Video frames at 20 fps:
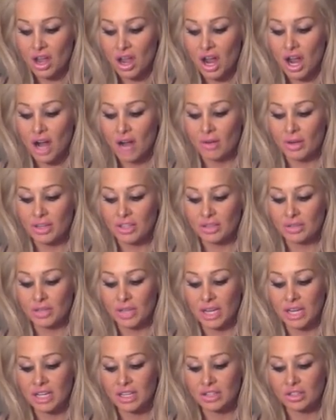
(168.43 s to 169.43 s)
Alright, so
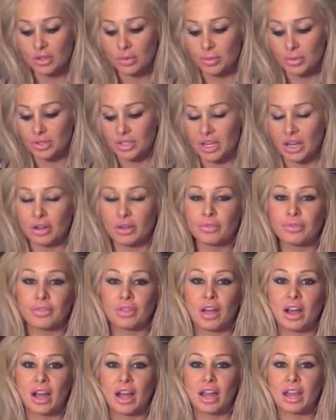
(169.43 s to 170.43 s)
Danny is super scared of
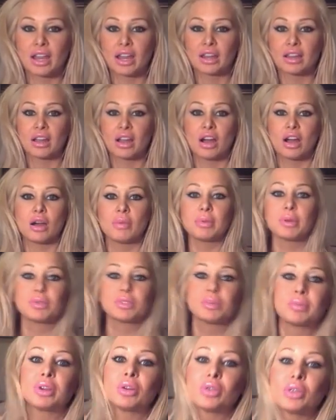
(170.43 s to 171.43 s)
flying. It was a
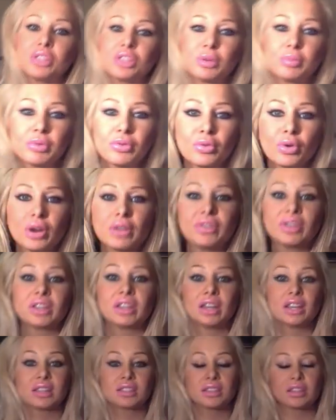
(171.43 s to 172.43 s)
big ordeal before even
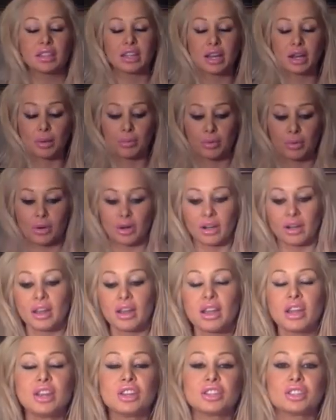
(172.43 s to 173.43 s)
getting to the airport.
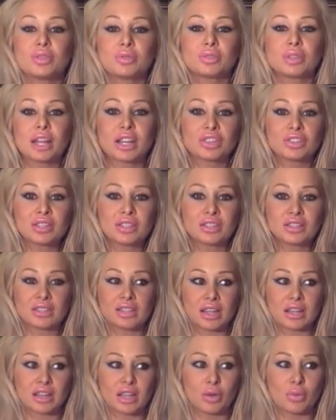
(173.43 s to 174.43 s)
She was actually
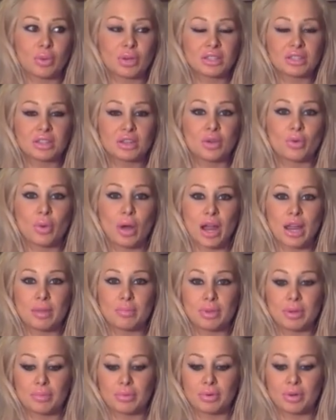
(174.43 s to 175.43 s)
sick. Like, once the Hawaii
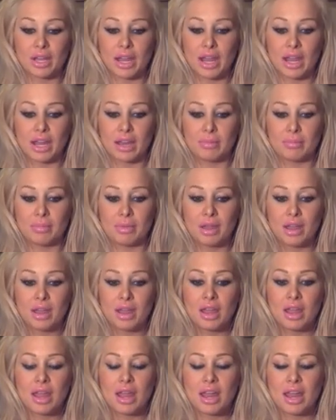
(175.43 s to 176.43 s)
people came,
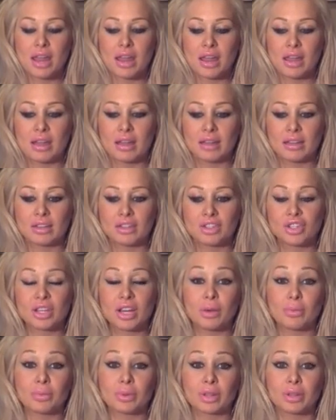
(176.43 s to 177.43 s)
and she
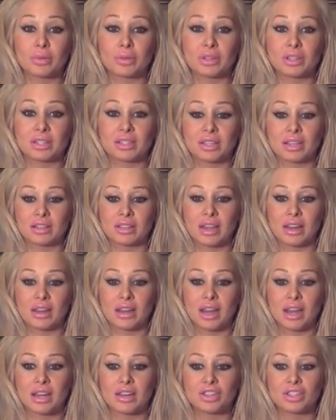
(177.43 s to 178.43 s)
got really, really sick that
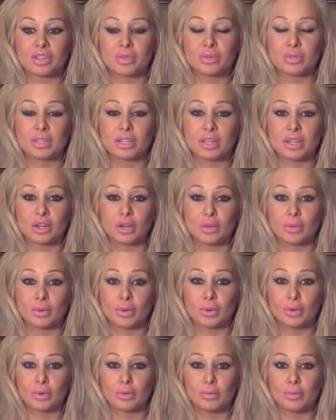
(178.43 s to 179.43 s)
night, she was in her
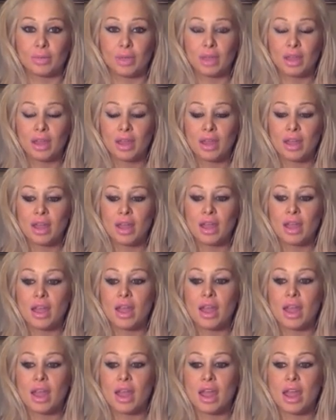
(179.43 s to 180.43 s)
room.
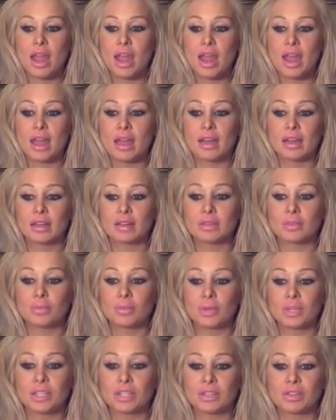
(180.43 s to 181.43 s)
And
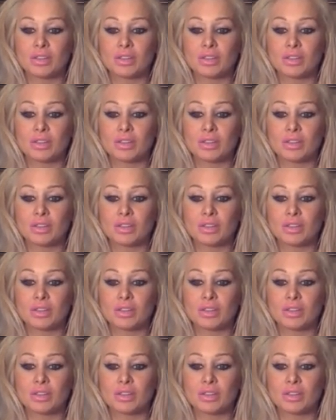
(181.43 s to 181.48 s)
what's it